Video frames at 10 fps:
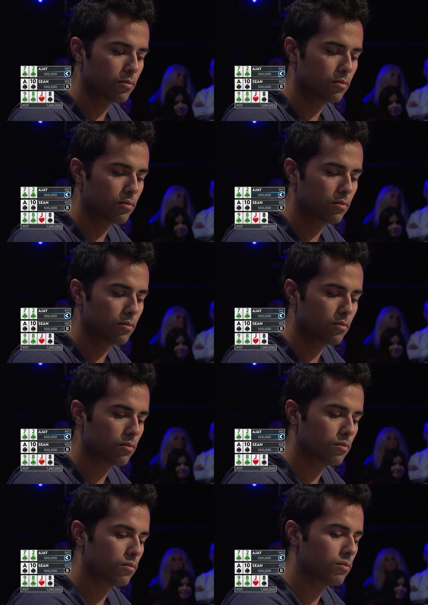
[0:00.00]

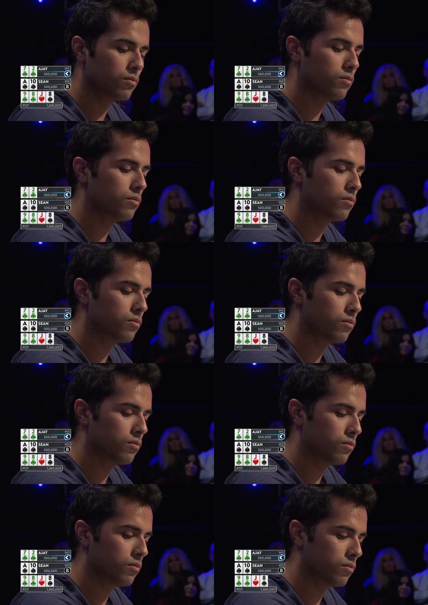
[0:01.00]

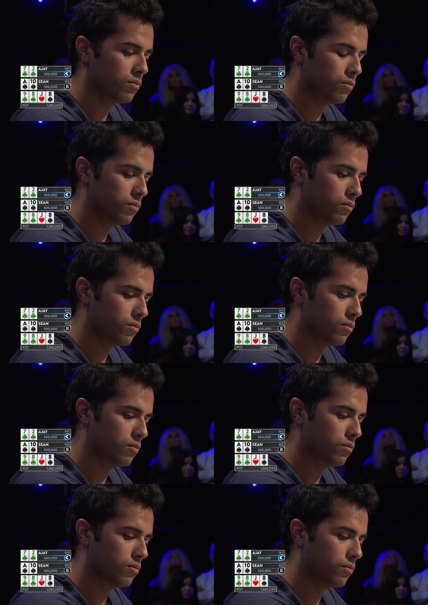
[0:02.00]

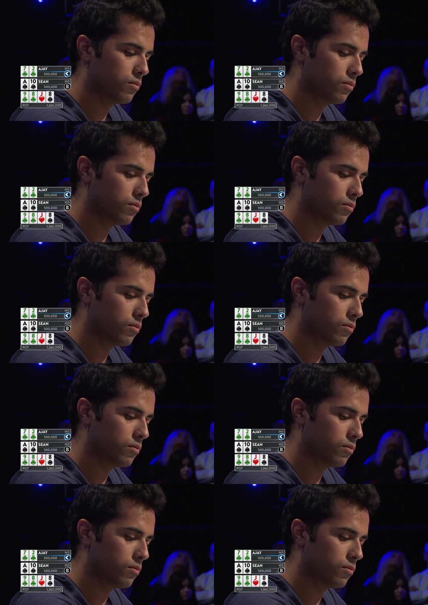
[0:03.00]
(silence)